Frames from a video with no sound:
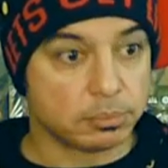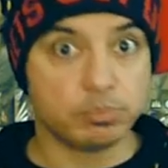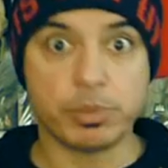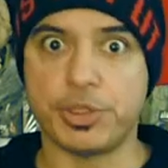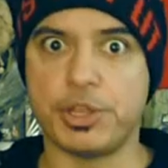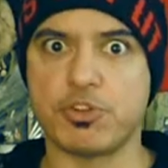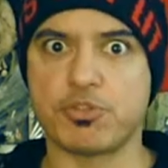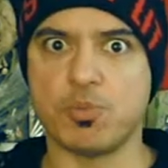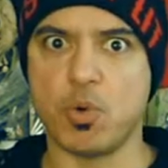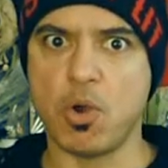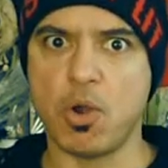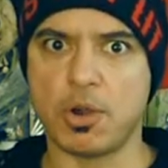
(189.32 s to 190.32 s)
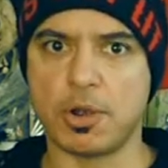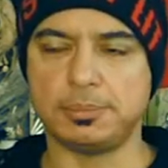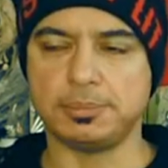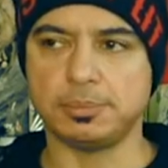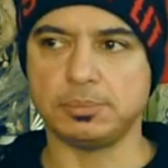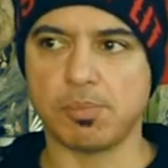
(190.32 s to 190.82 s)
But there's more.
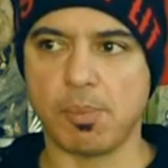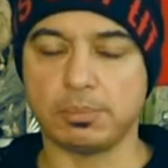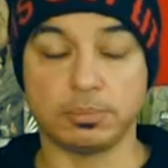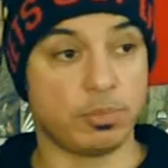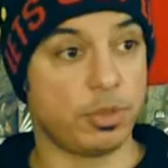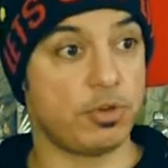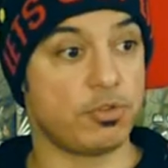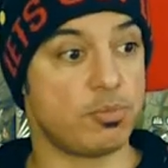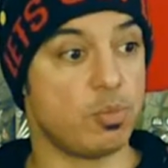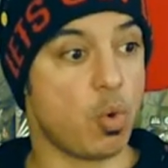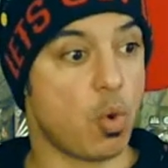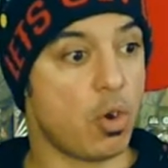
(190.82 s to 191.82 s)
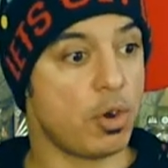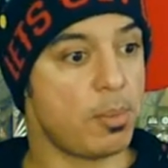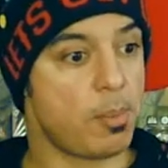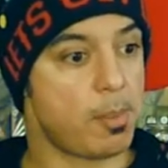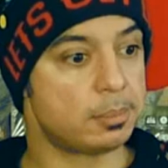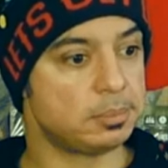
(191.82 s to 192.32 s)
There's more.
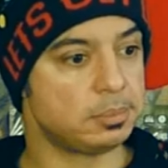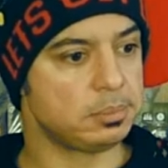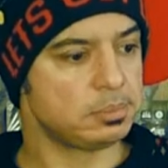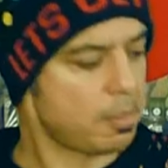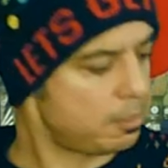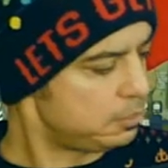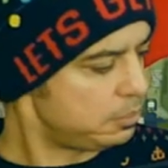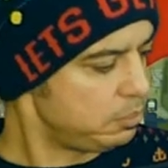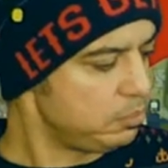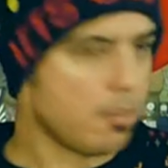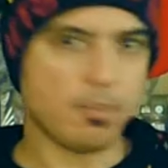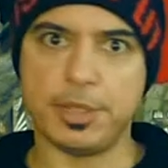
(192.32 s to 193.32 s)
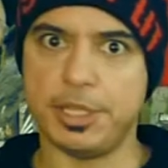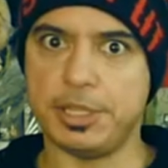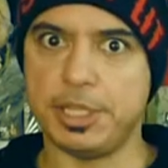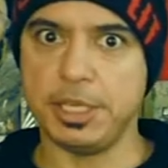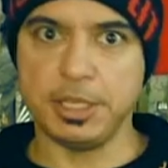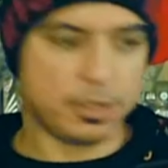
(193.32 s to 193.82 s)

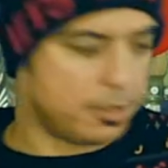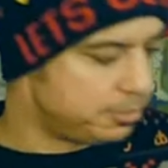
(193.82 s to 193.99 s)
Indeed.